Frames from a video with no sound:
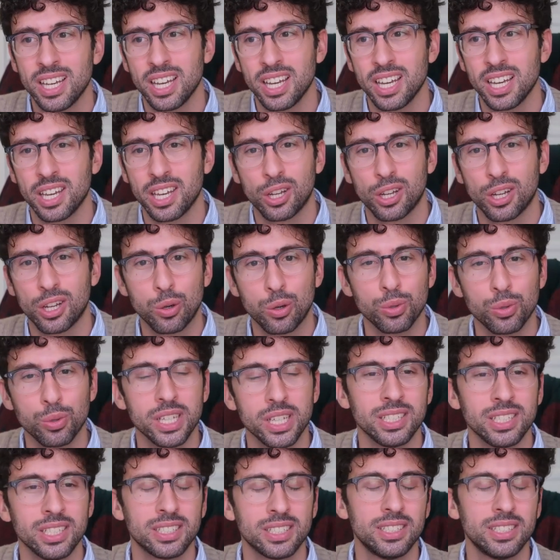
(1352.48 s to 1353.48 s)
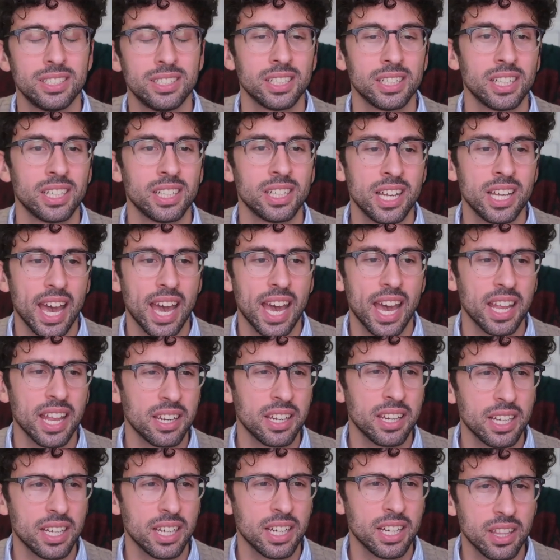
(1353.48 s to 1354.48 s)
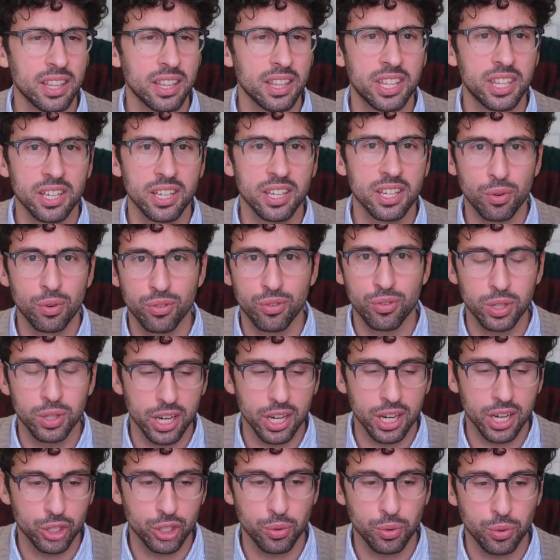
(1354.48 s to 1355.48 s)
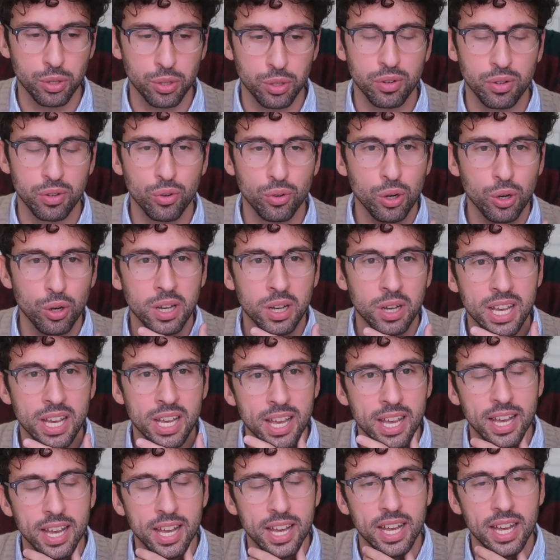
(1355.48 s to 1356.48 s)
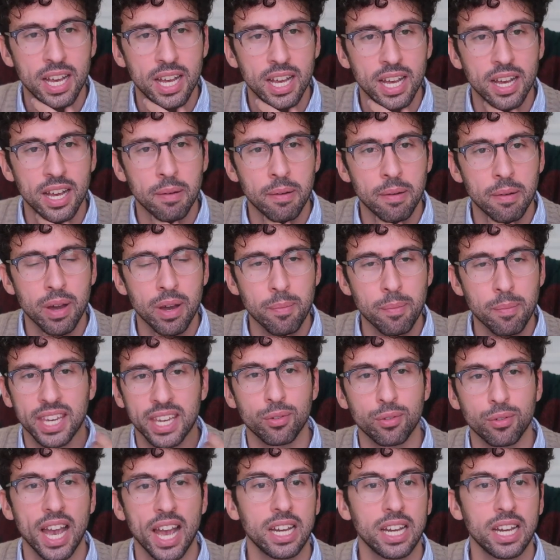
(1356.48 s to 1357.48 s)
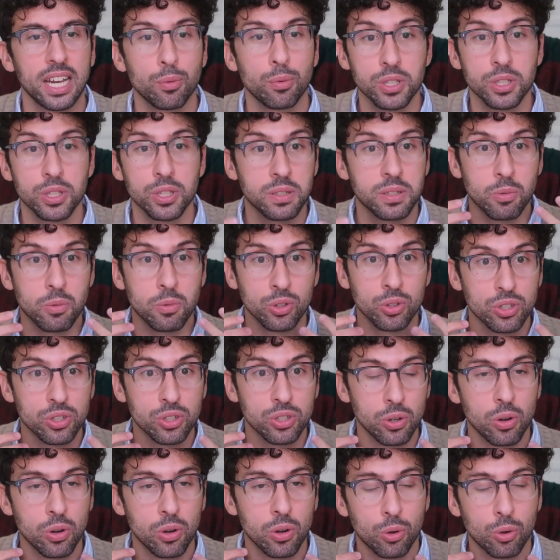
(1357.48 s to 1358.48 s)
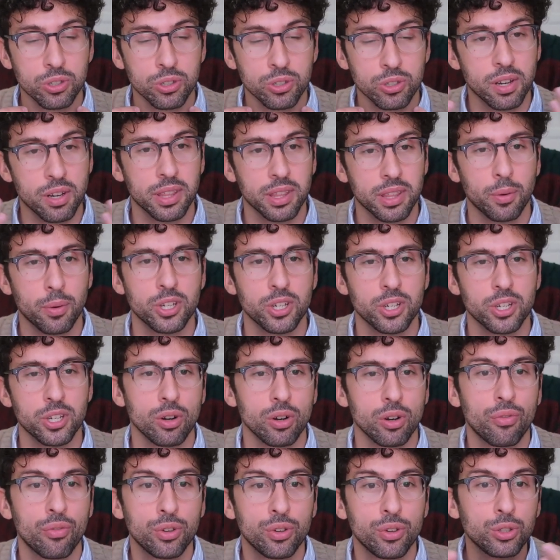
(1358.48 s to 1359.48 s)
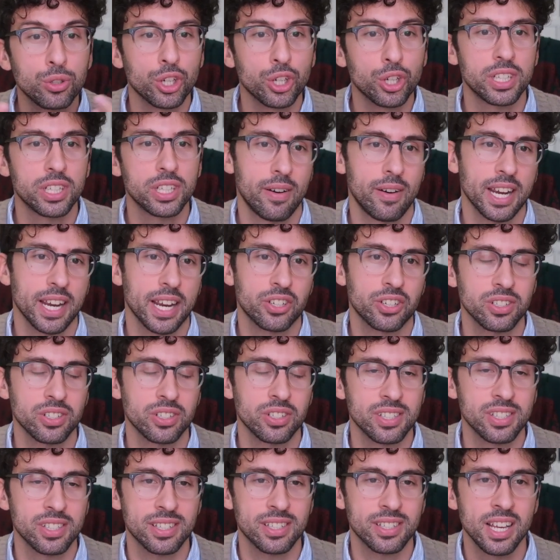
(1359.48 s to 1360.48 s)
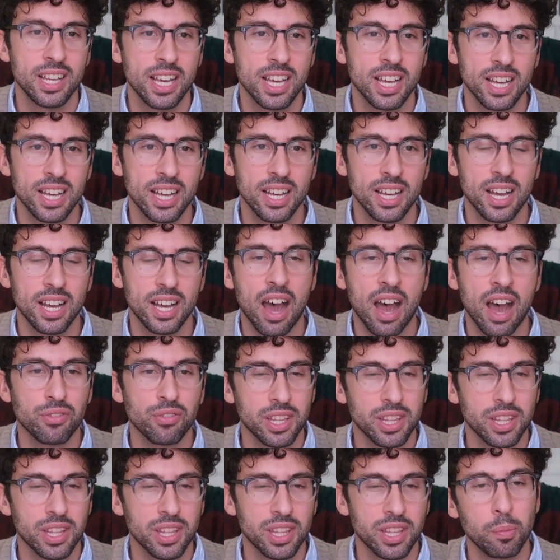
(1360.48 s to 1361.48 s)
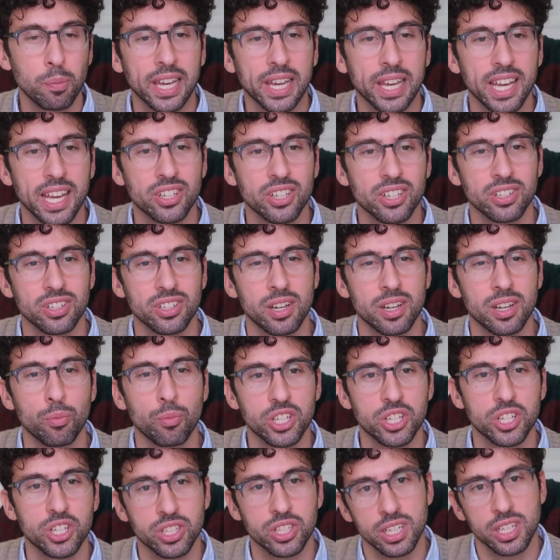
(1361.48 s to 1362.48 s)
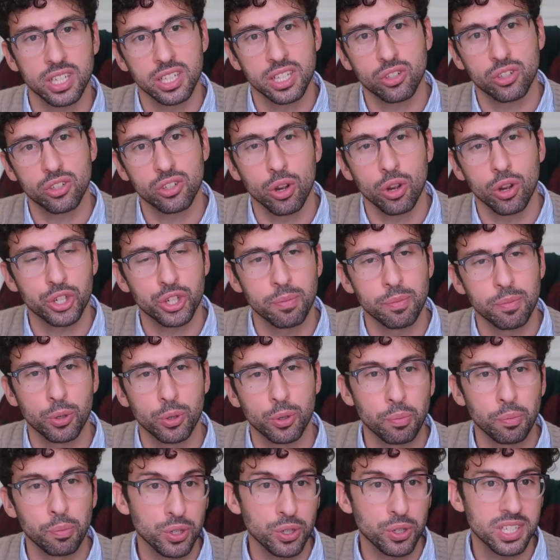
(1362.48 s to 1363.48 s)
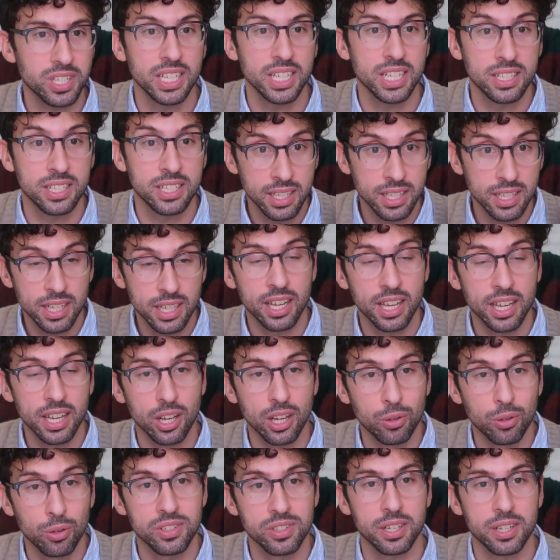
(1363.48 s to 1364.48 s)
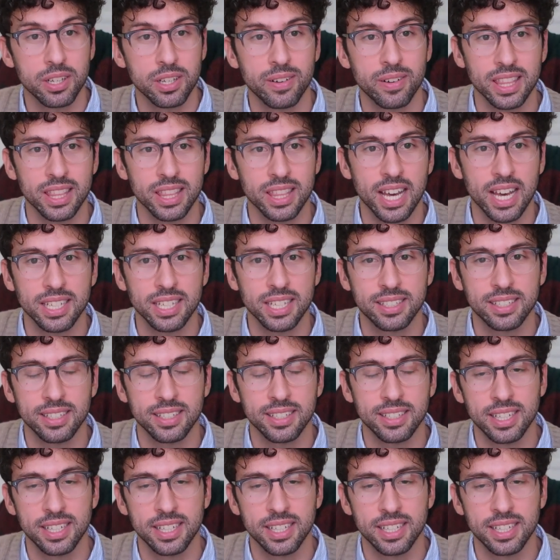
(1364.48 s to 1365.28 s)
included. The review that I showed you before by Becky Riley was also considering the question of future directions after that publication, in which the scholarship could proceed, considering that